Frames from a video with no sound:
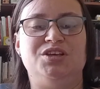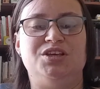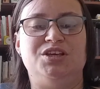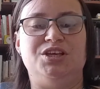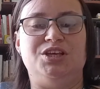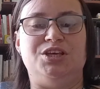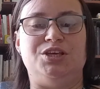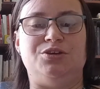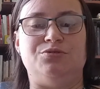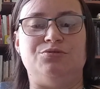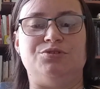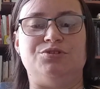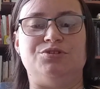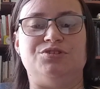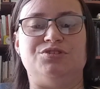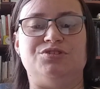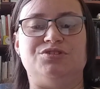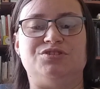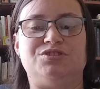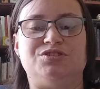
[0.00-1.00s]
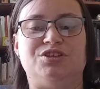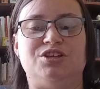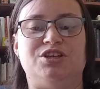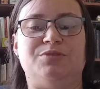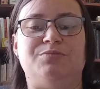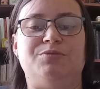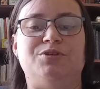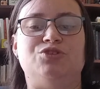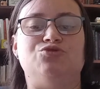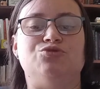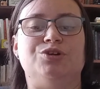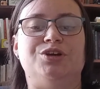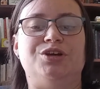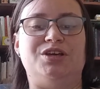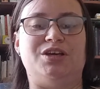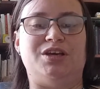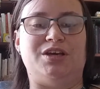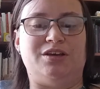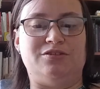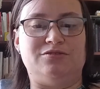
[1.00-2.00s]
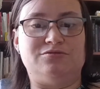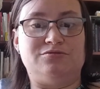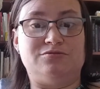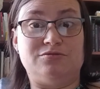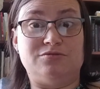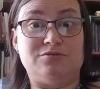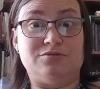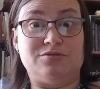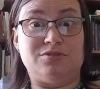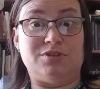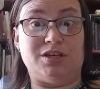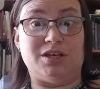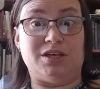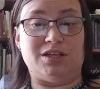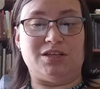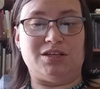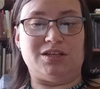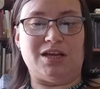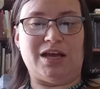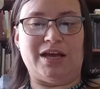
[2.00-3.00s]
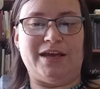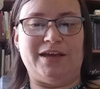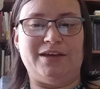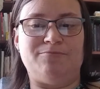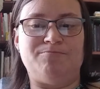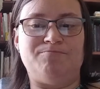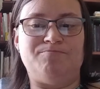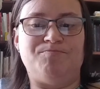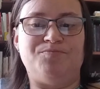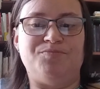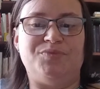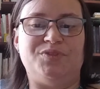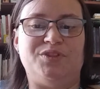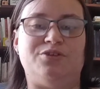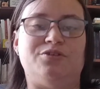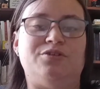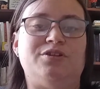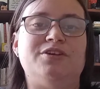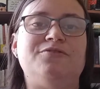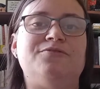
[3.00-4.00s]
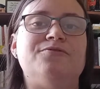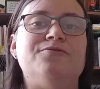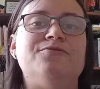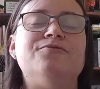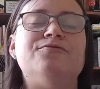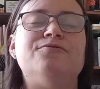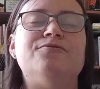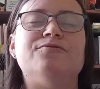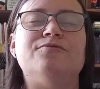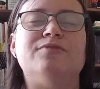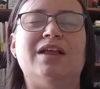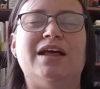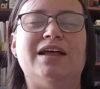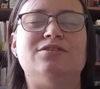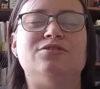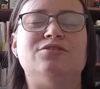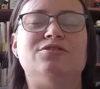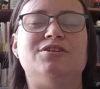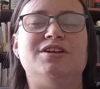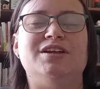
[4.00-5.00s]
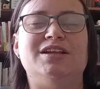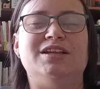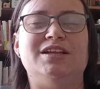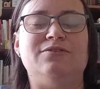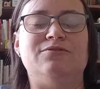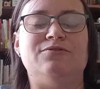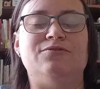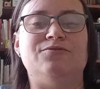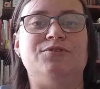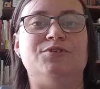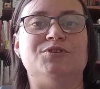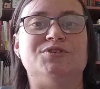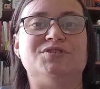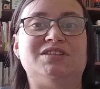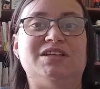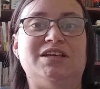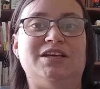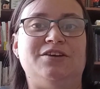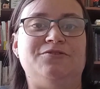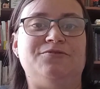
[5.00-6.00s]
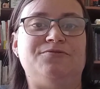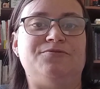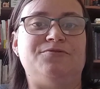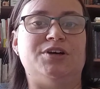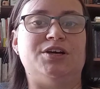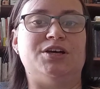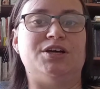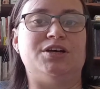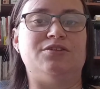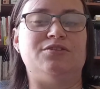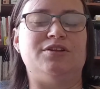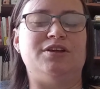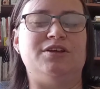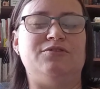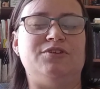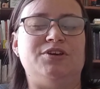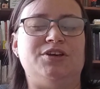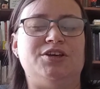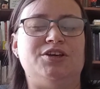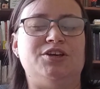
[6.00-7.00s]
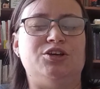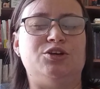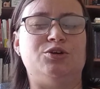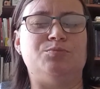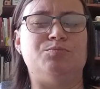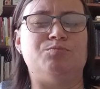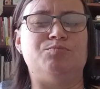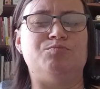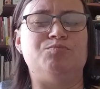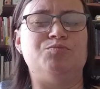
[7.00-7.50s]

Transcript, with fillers: he was going to be drinking, then I literally, yeah. I really didn't even feel safe uh, leaving him